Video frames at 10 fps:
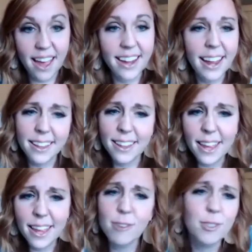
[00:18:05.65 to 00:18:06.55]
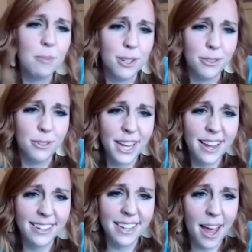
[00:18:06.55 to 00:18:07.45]
And Hayley, thank you so much for
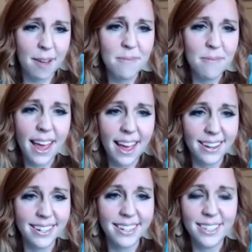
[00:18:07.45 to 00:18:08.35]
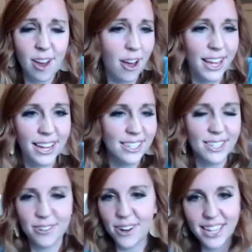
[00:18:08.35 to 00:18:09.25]
taking time and talking
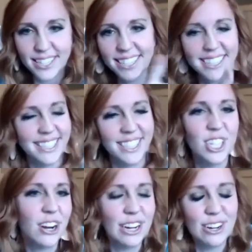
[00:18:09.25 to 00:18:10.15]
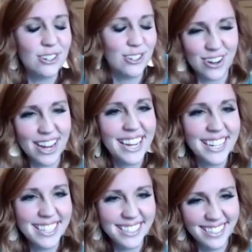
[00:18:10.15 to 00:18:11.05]
to us and sharing your
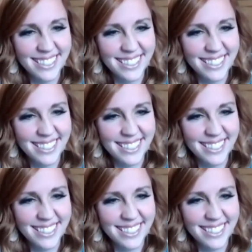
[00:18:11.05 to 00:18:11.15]
journey.